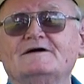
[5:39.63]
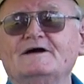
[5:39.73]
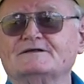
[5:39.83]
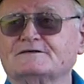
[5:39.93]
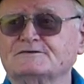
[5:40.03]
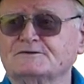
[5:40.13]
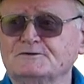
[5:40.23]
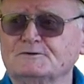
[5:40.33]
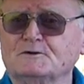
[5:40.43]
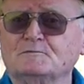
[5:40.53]
It's a
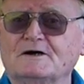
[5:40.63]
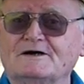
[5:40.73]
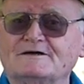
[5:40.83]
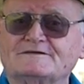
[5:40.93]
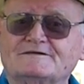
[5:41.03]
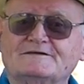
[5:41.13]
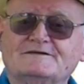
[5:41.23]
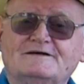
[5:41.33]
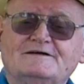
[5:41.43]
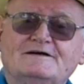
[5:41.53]
school bus.
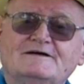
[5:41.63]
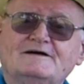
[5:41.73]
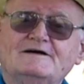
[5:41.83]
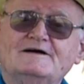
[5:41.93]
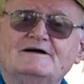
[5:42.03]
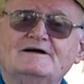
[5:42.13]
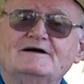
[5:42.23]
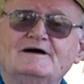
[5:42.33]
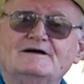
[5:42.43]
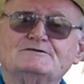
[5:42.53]

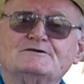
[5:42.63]
And